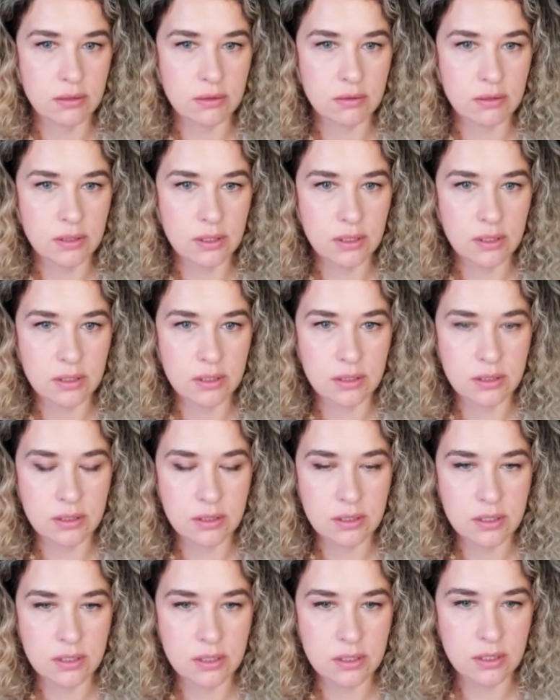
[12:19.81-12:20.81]
Great,
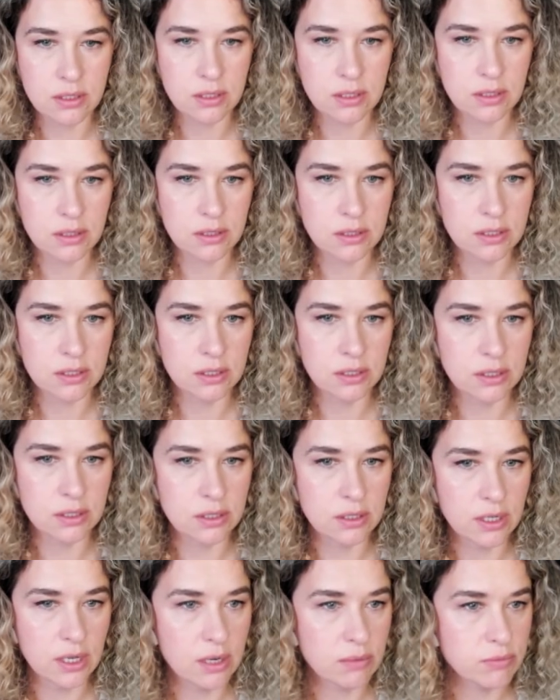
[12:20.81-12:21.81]
let's see this
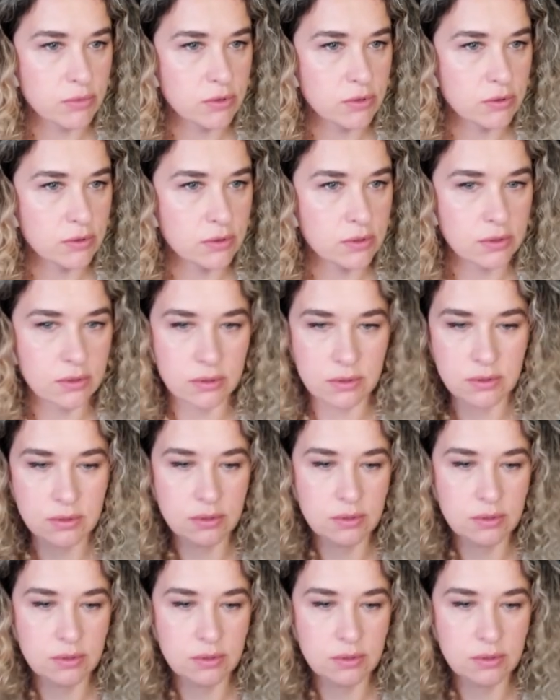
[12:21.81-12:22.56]
little apron.